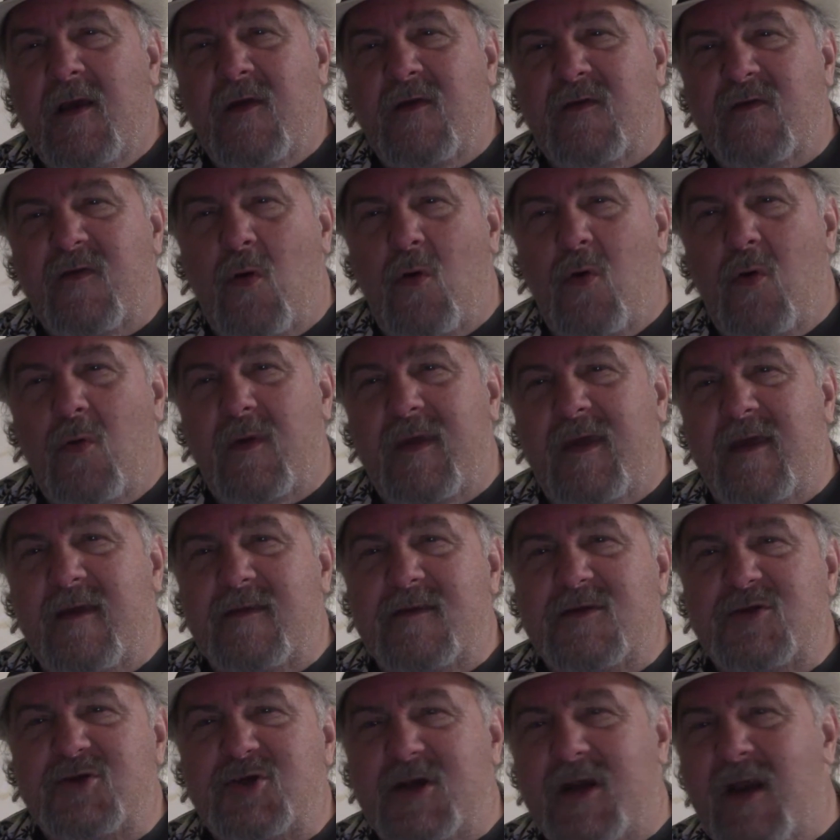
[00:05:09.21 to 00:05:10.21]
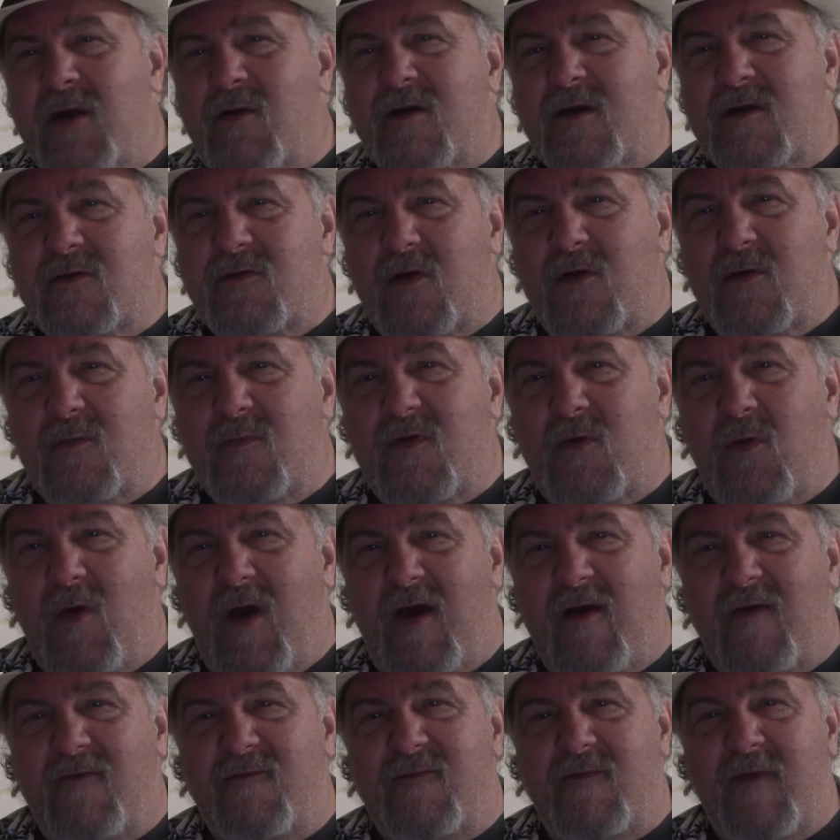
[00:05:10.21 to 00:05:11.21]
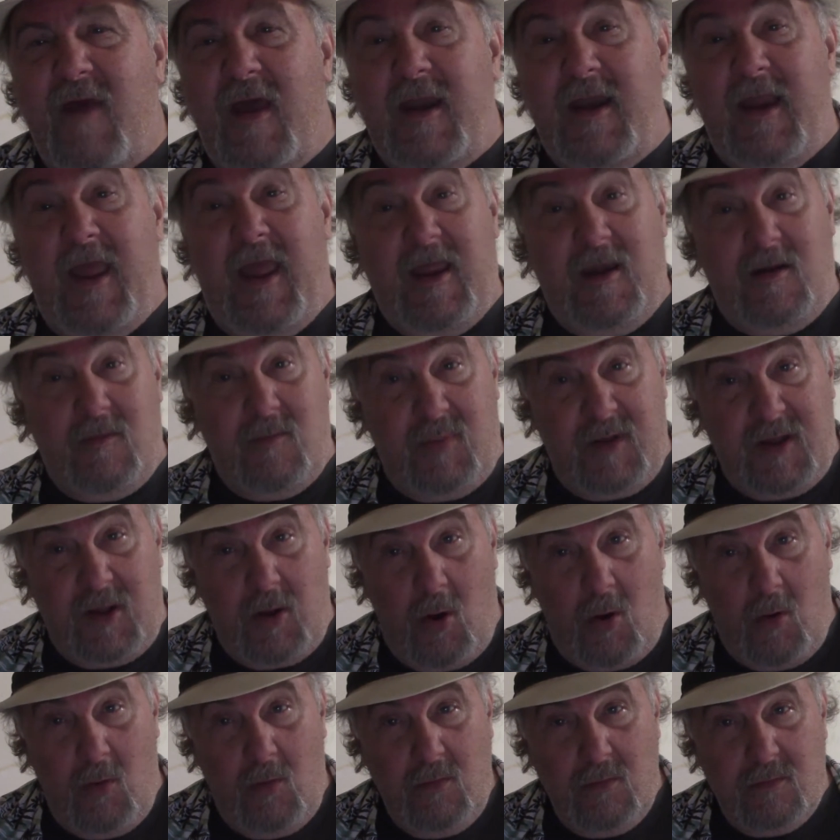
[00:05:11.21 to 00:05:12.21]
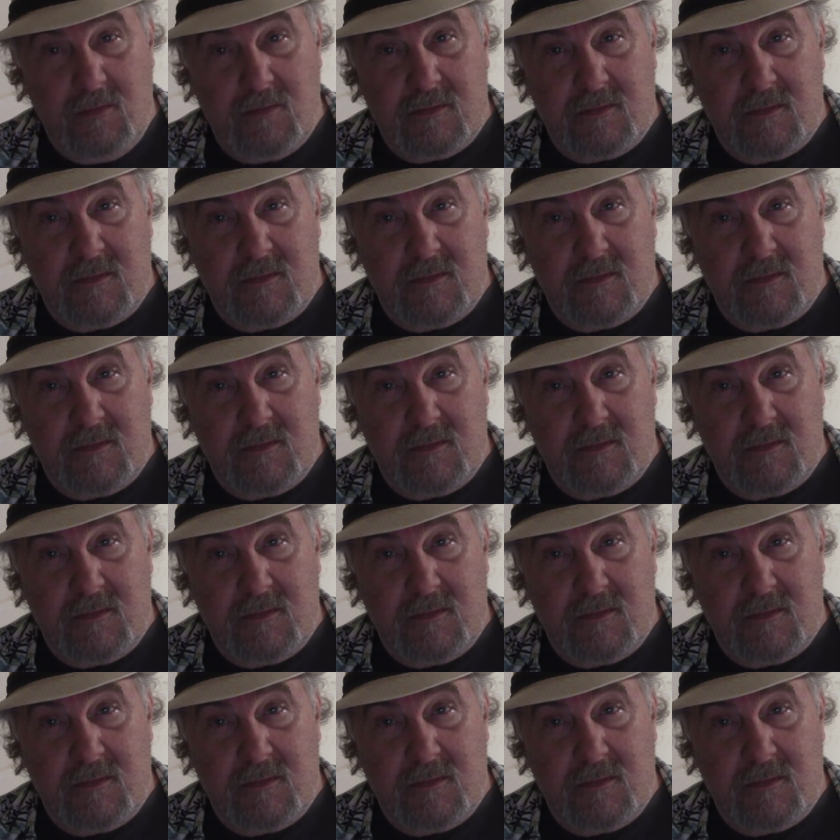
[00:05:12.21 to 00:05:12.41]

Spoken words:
So in generic terms, you have an NBO,